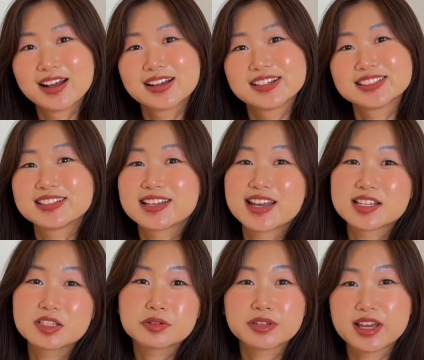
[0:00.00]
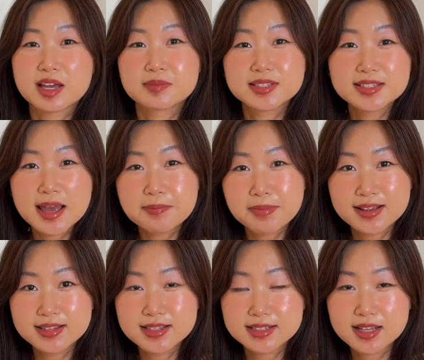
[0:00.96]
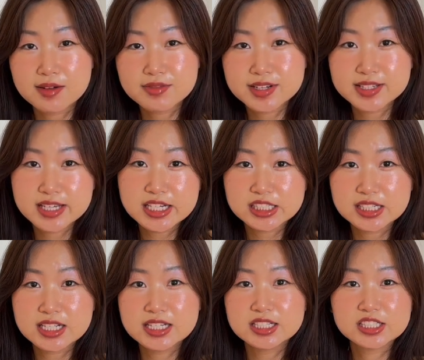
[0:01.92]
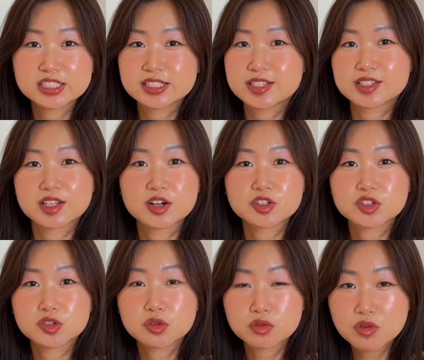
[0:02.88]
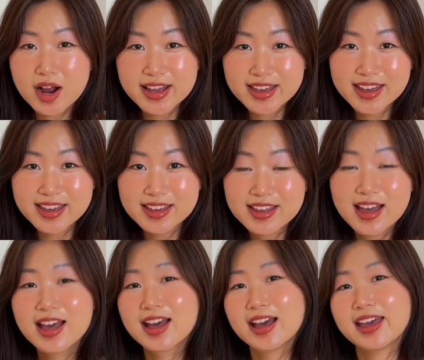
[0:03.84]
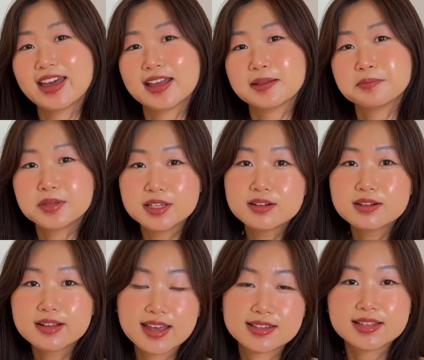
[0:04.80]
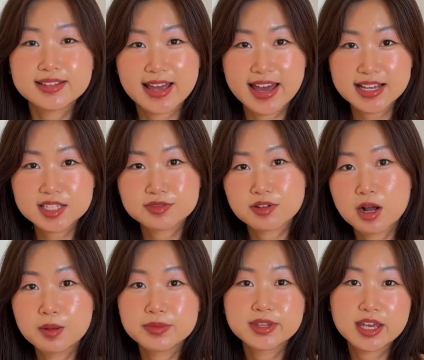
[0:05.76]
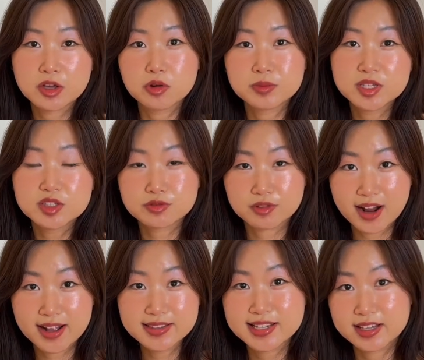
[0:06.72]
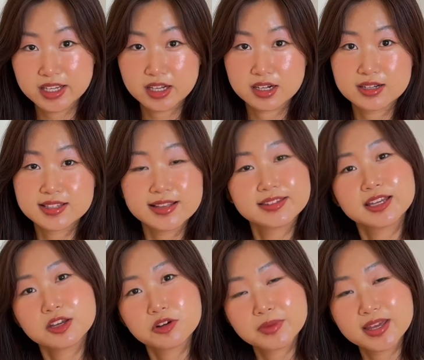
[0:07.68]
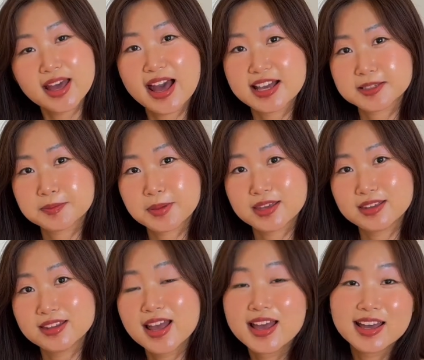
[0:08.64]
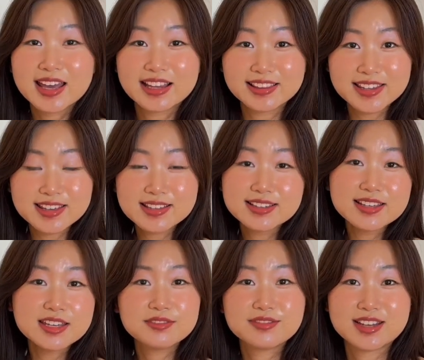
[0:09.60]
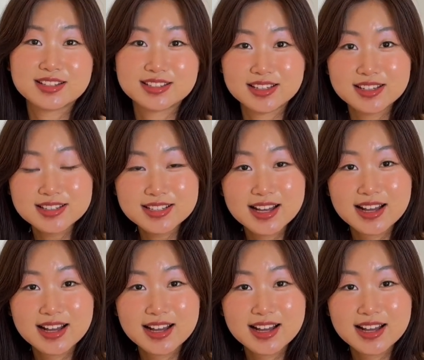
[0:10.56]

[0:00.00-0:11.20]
She gets really upset by this conversation. She starts crying, and Peter gets a text from Naomi's friend telling her that Naomi has been illegally evicted